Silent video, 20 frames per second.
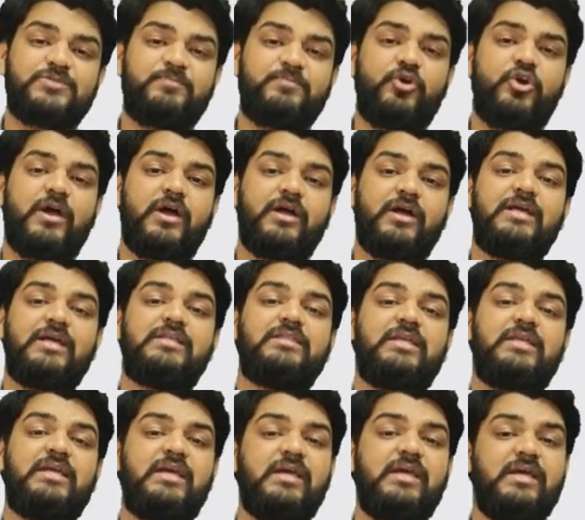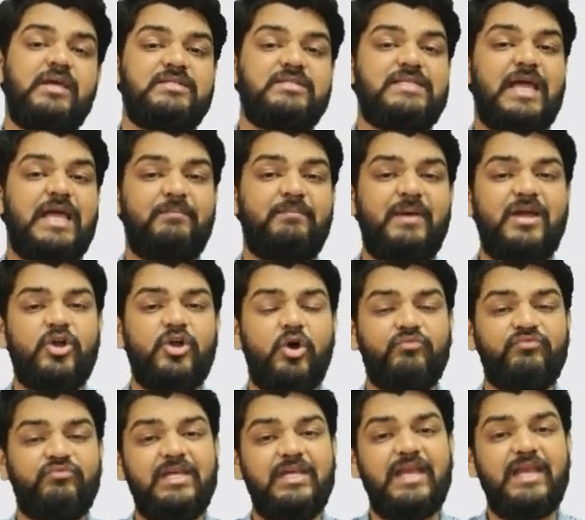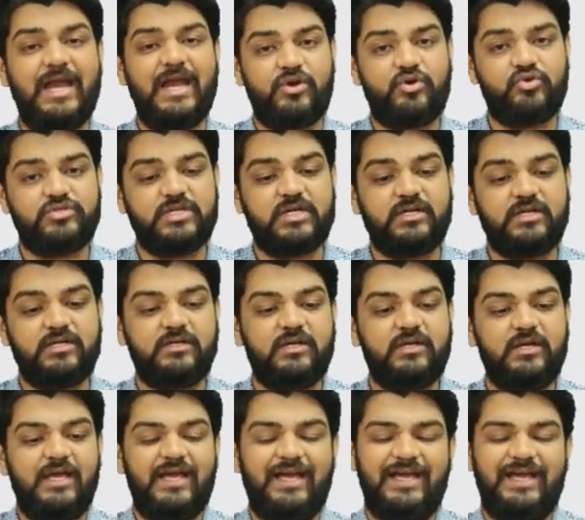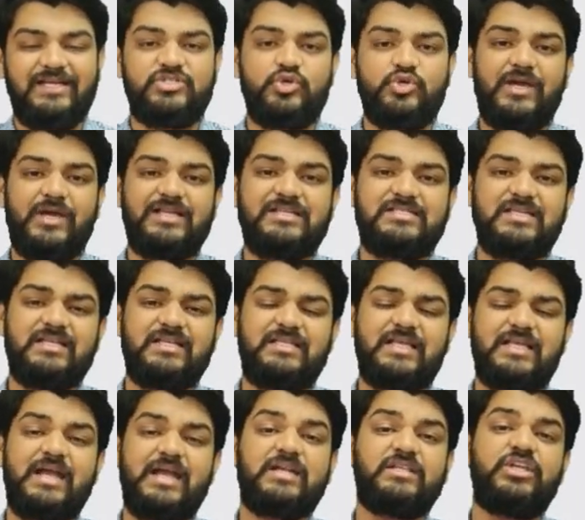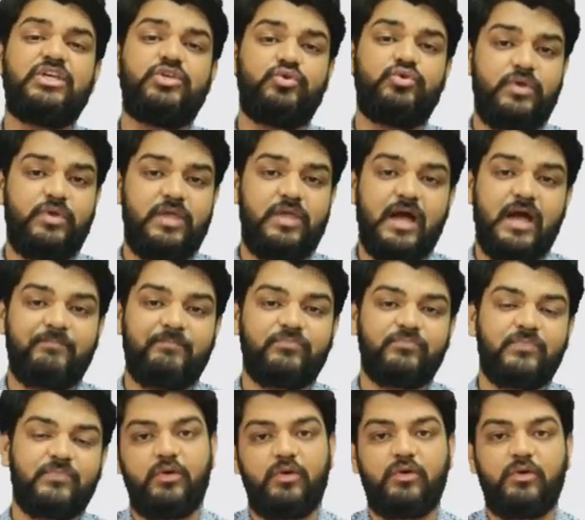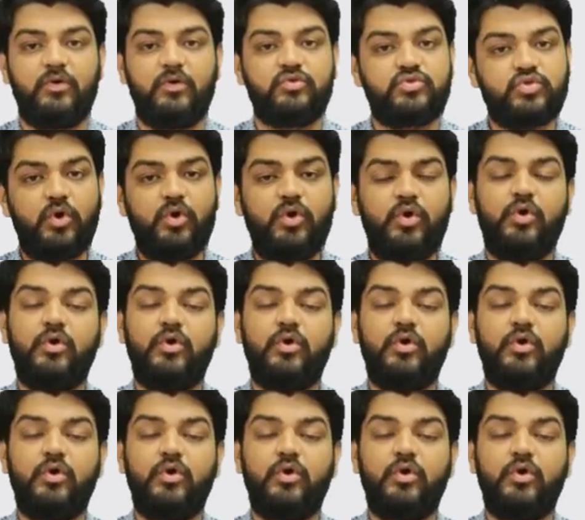product in the segment of the nitrogen. As you can see that the urea. So